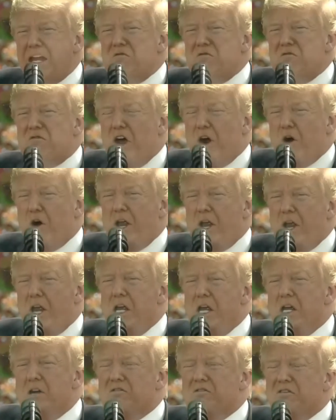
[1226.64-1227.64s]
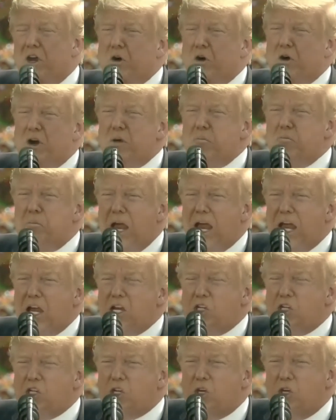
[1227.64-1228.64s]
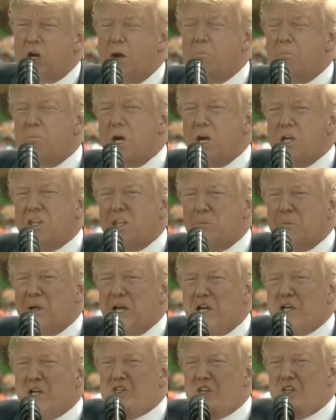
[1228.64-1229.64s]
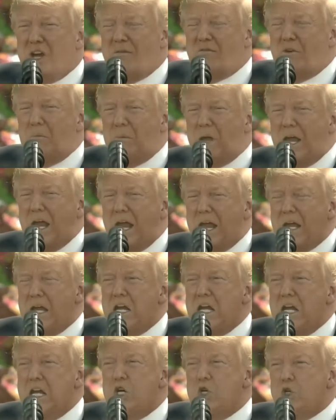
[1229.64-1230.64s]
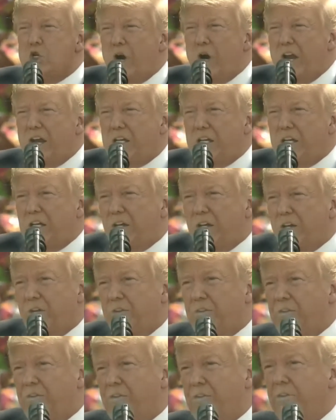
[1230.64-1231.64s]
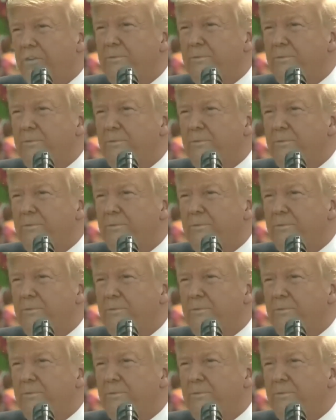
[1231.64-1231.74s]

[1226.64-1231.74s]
very, very major, among the biggest ever made, trade deals.